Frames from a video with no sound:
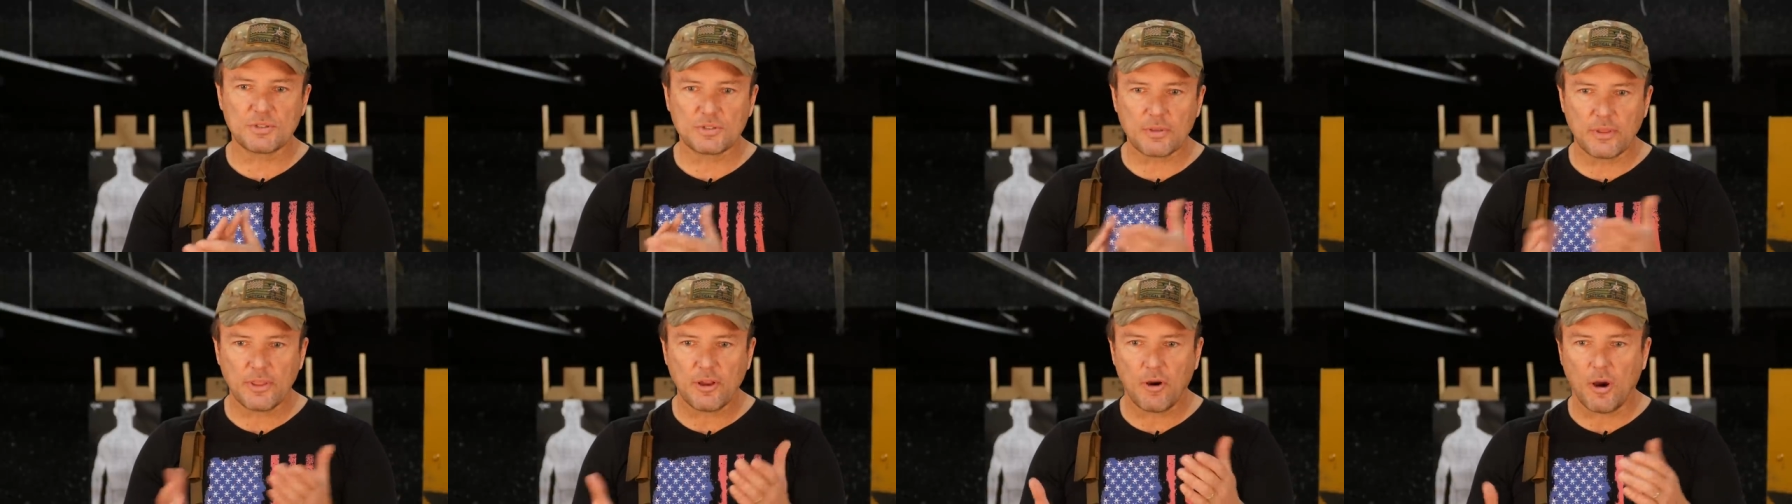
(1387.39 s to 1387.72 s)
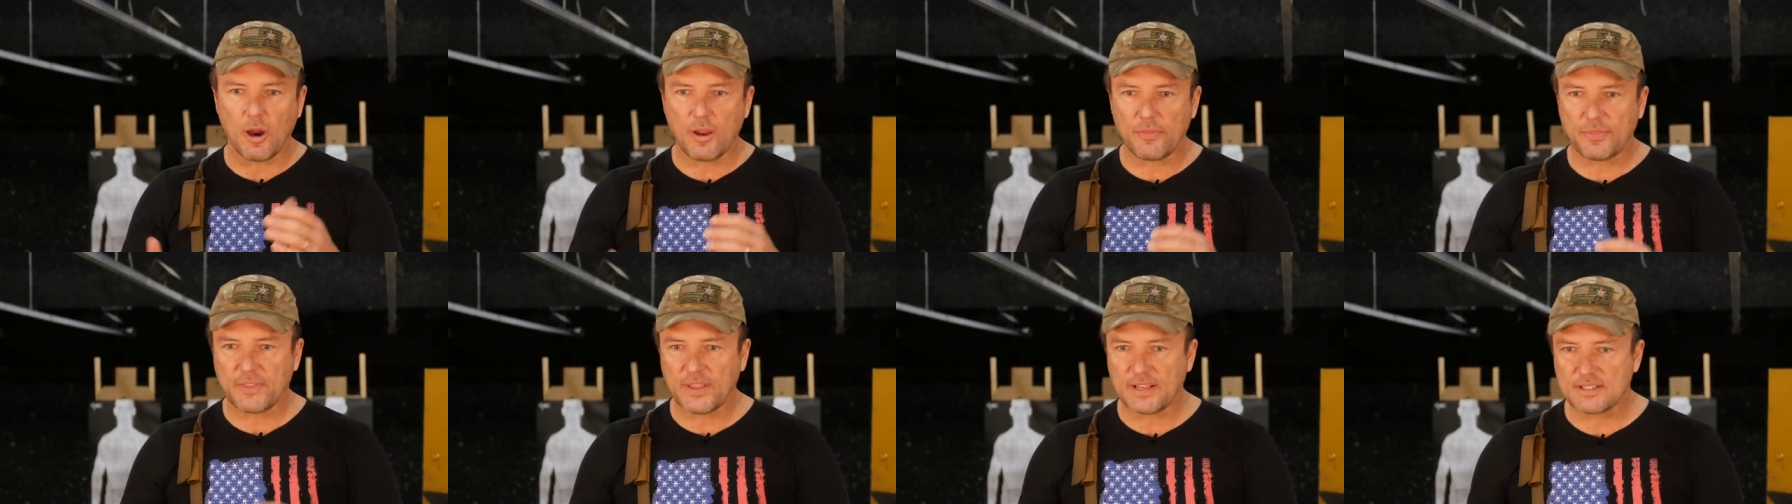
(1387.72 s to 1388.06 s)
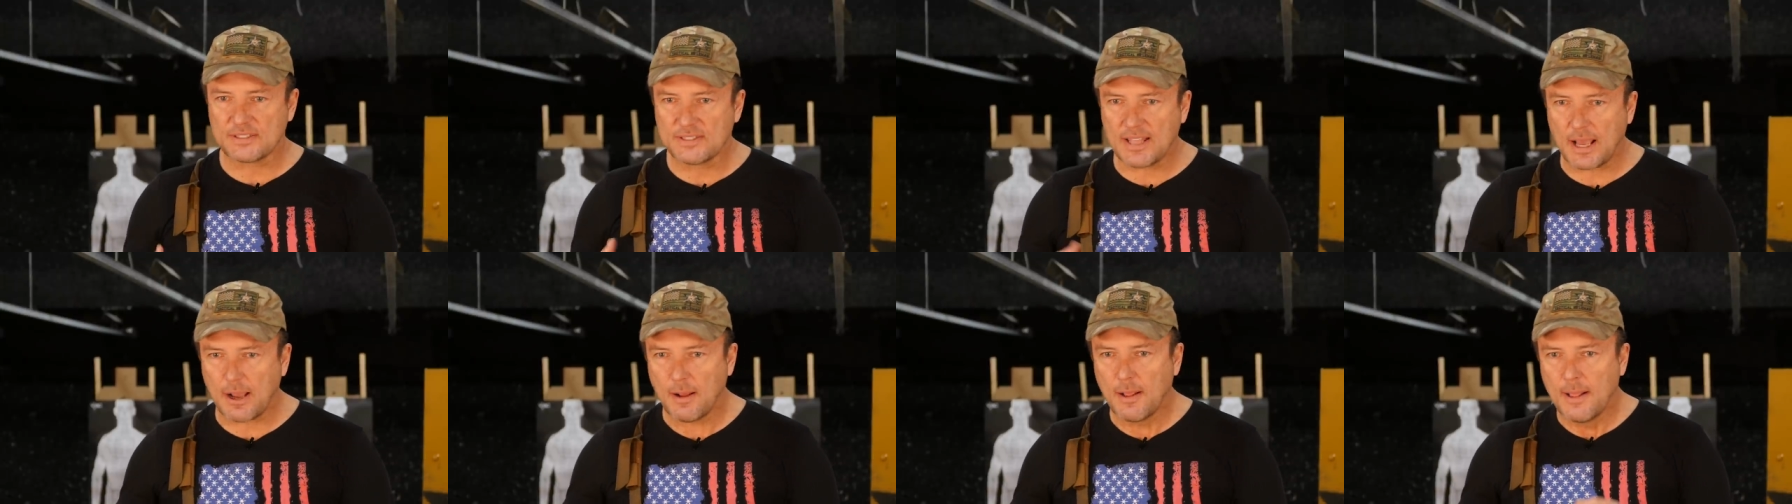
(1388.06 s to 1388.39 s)
So there are
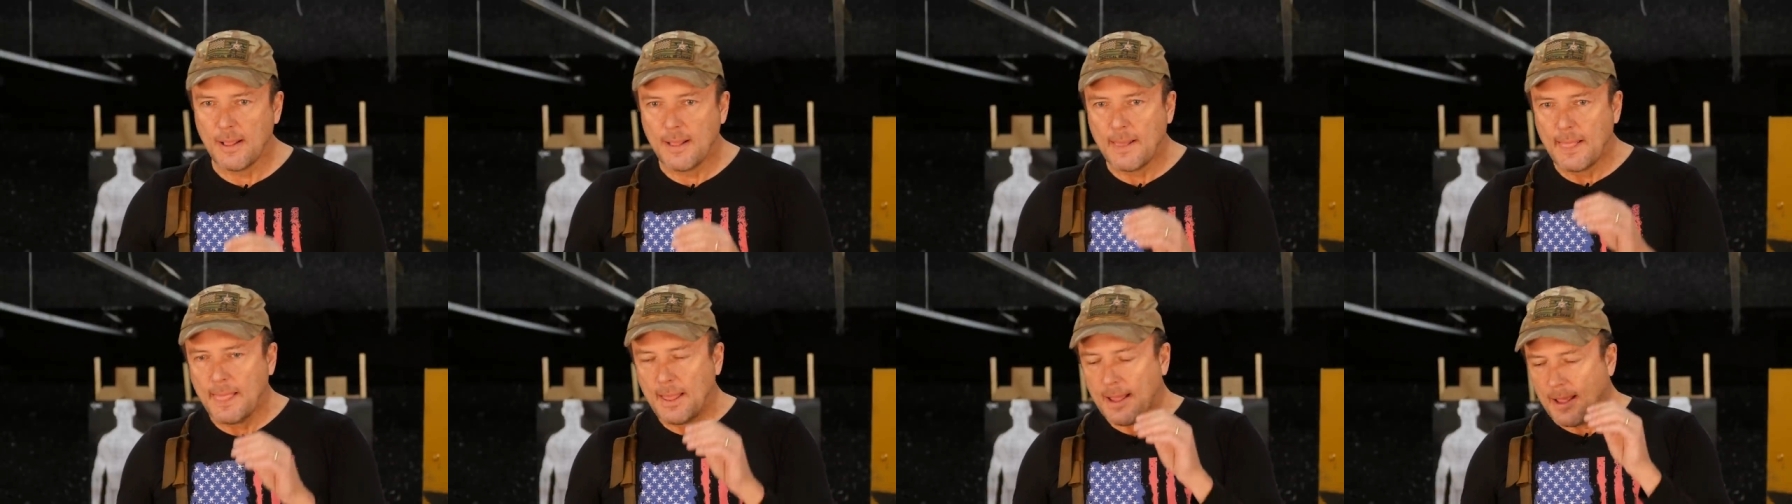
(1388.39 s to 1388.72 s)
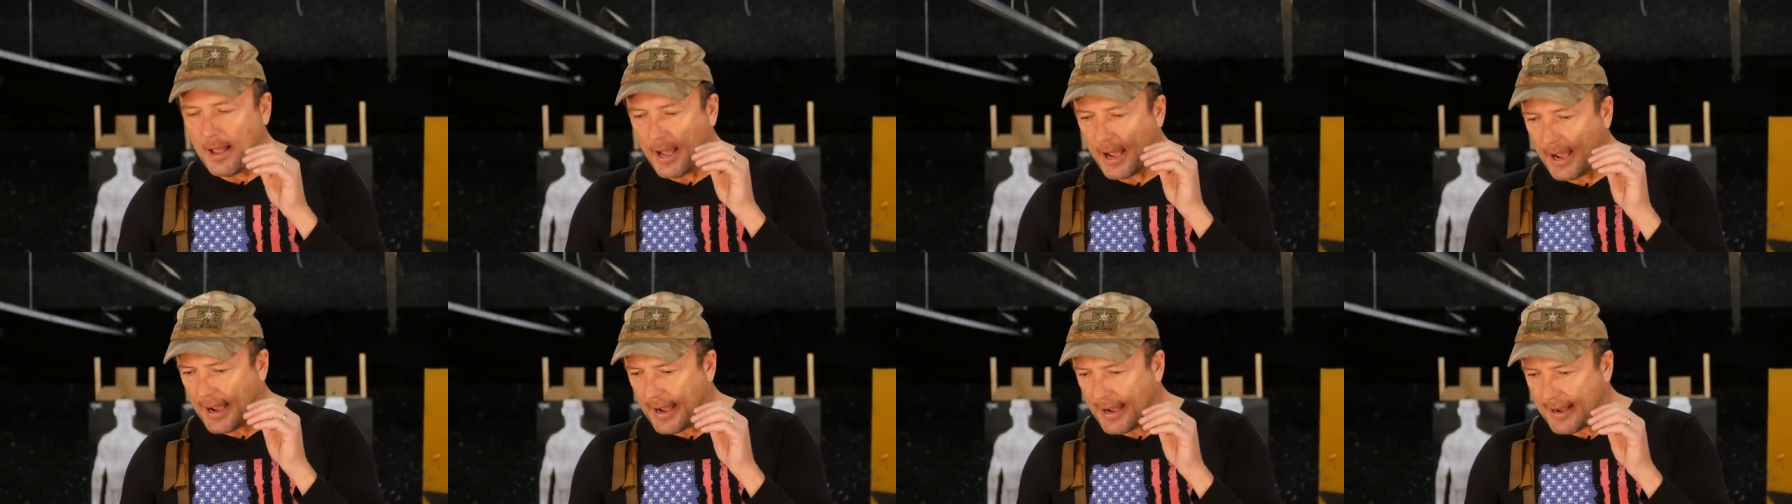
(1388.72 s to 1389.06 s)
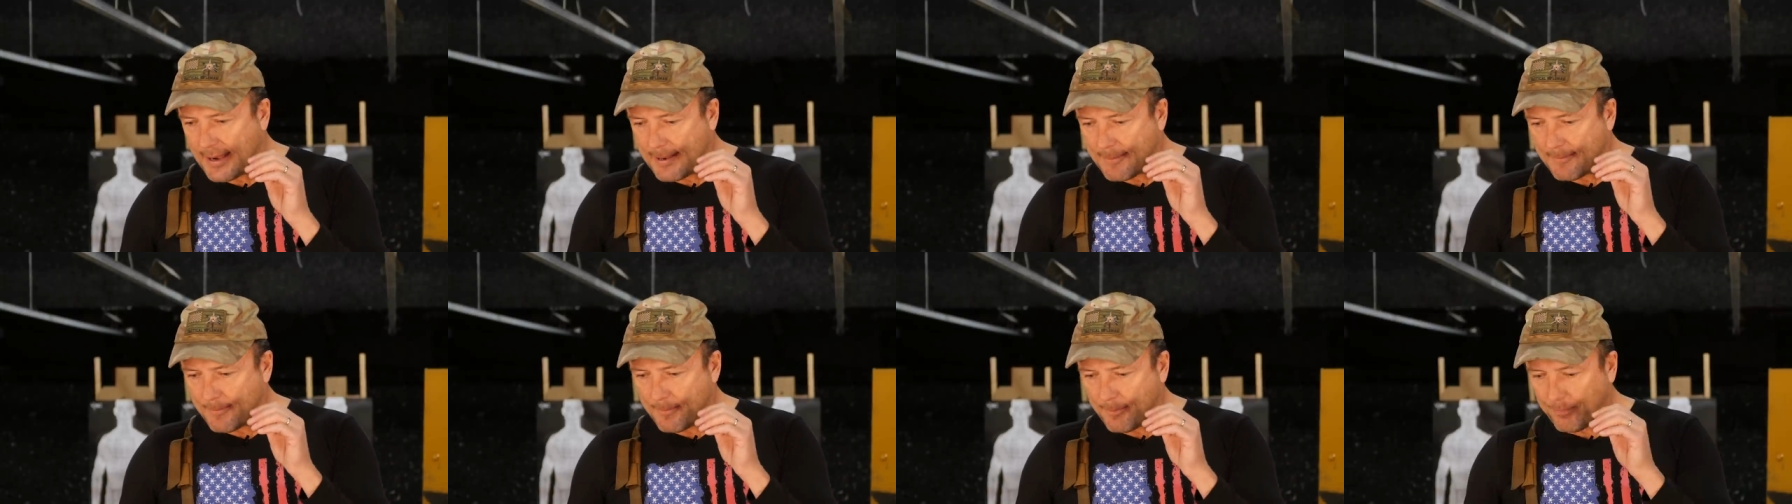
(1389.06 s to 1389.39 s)
things. Now,
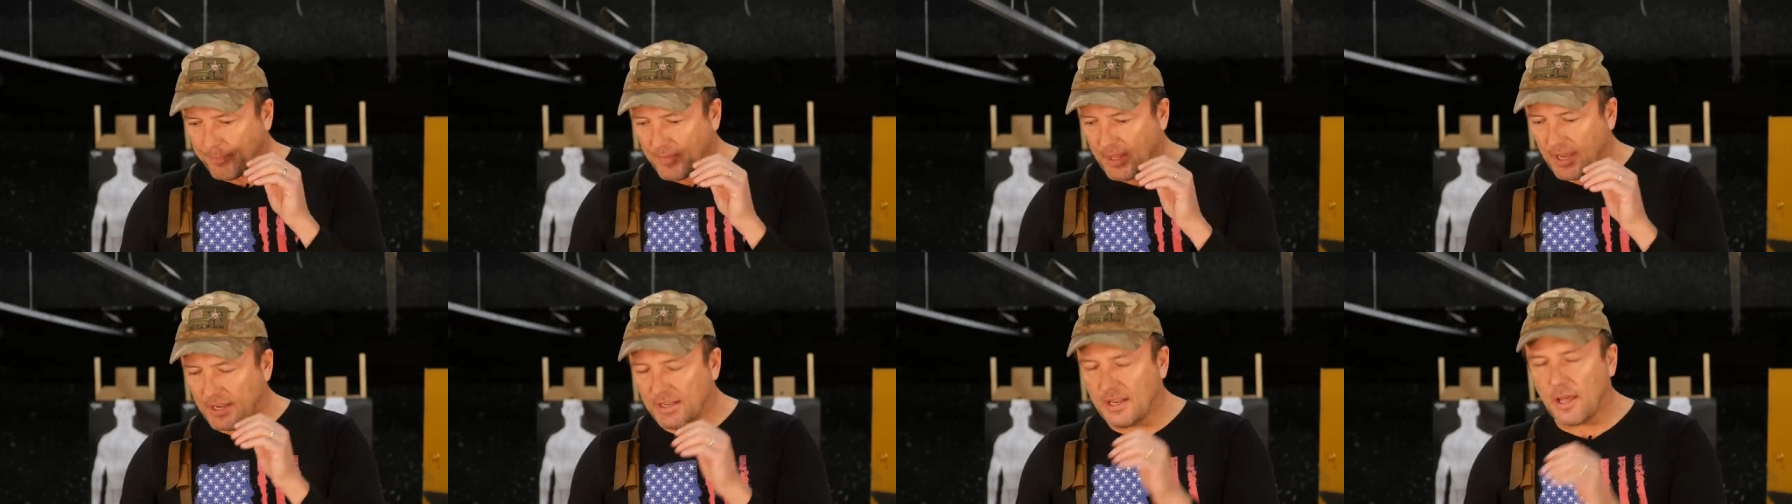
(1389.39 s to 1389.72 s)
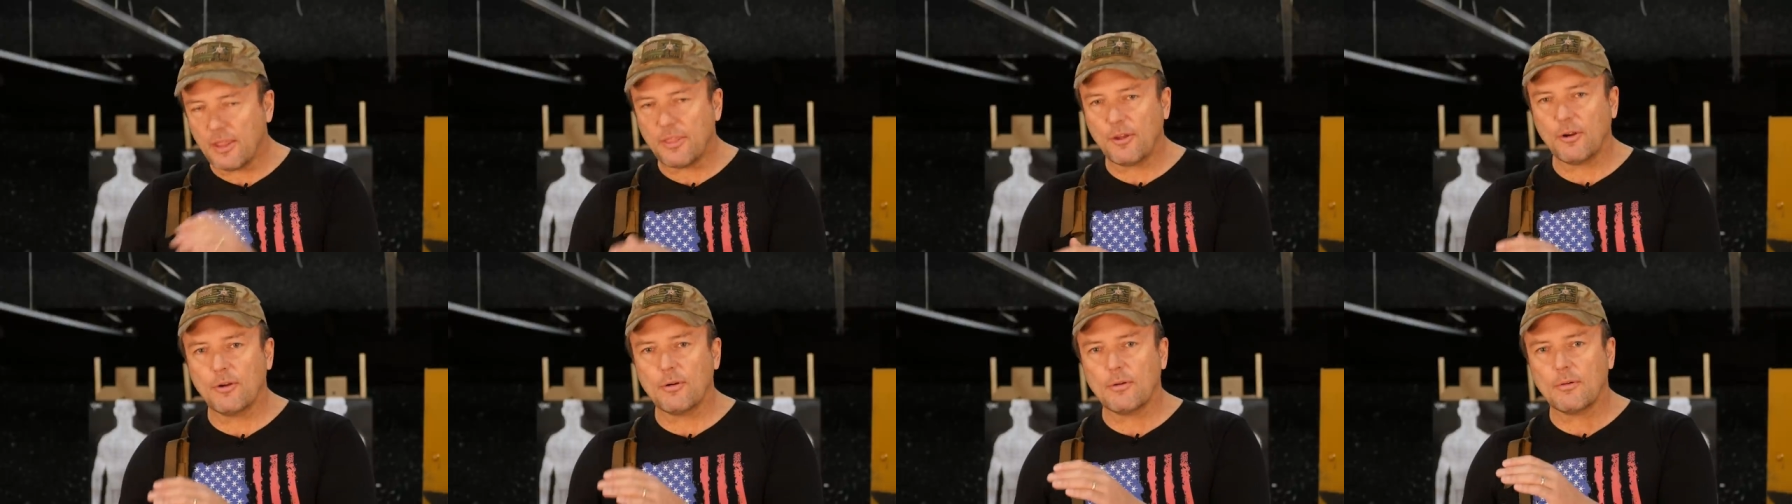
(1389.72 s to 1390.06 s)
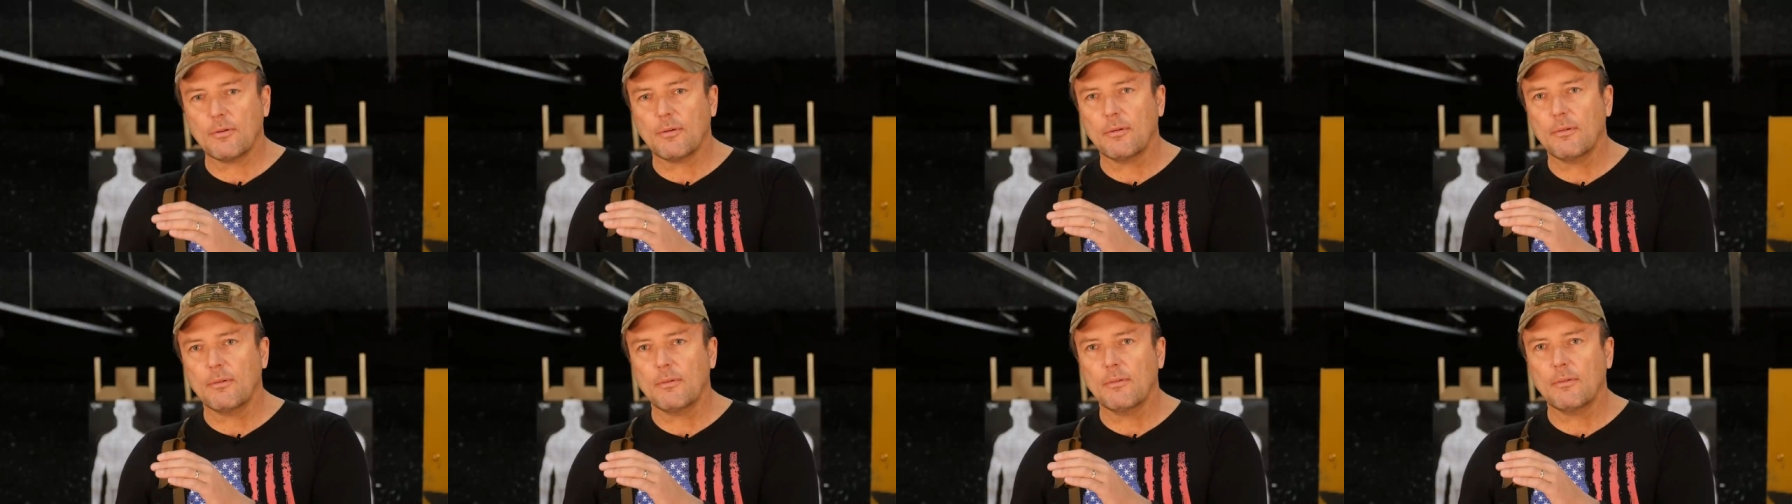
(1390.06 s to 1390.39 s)
um, Another